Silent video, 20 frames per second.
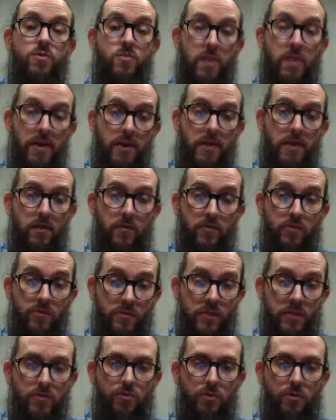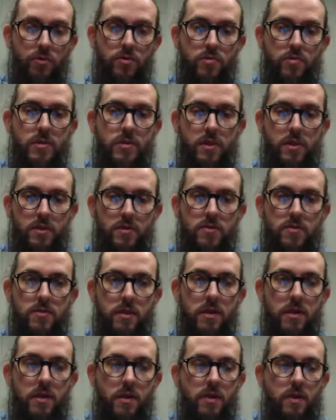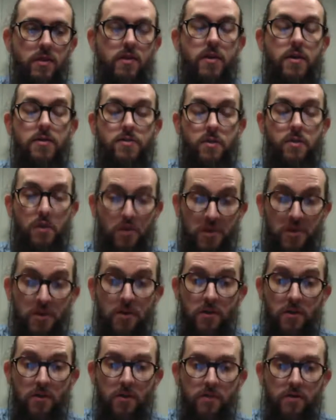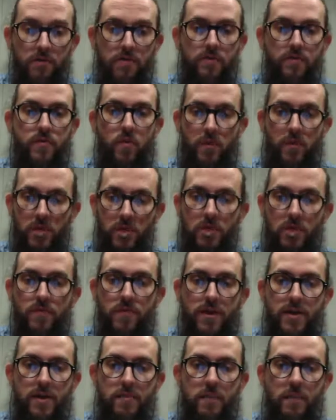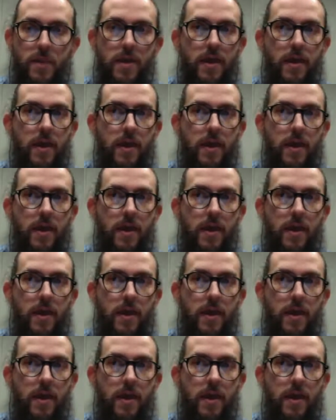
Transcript: many of those networks, because there's a learning curve for each of them,